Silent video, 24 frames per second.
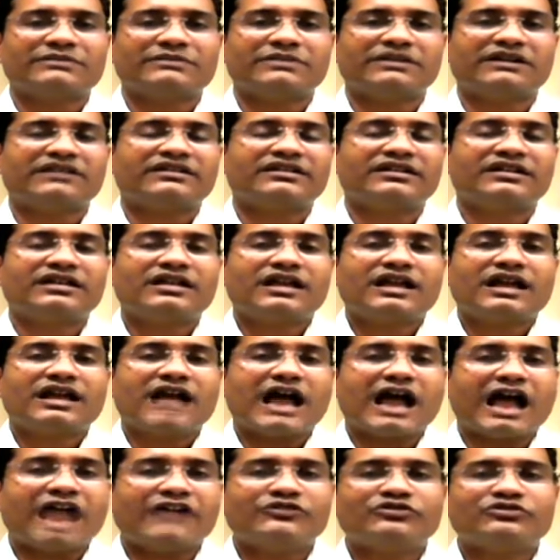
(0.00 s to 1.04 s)
But
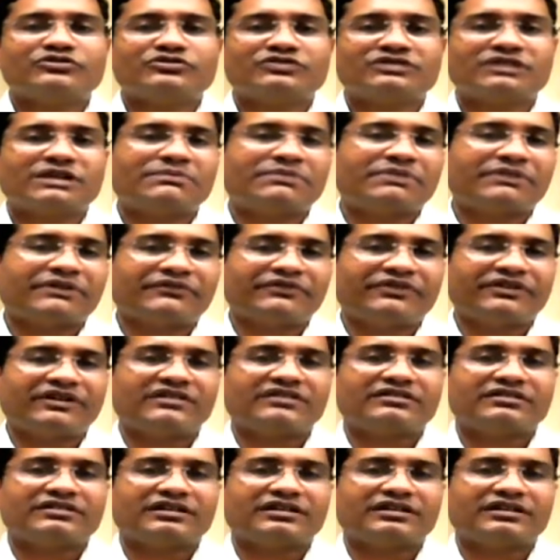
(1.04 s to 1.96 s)
I would today prefer